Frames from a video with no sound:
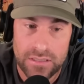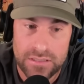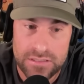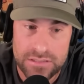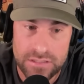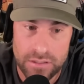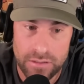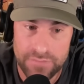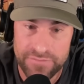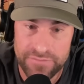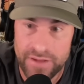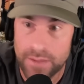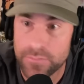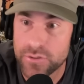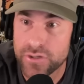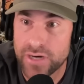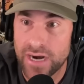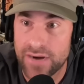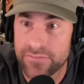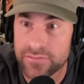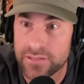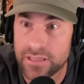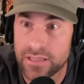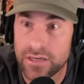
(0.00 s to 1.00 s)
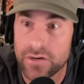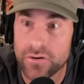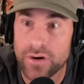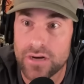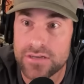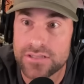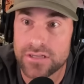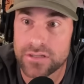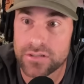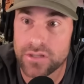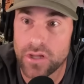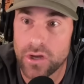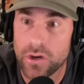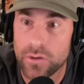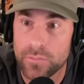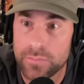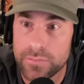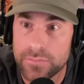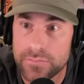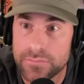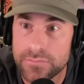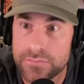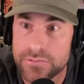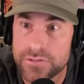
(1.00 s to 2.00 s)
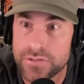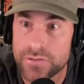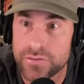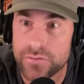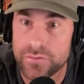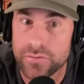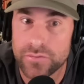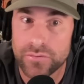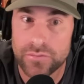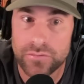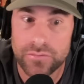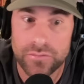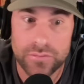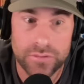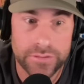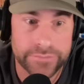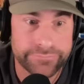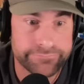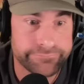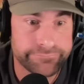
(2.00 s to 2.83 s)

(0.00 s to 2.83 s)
so if I'm traveling across the globe to,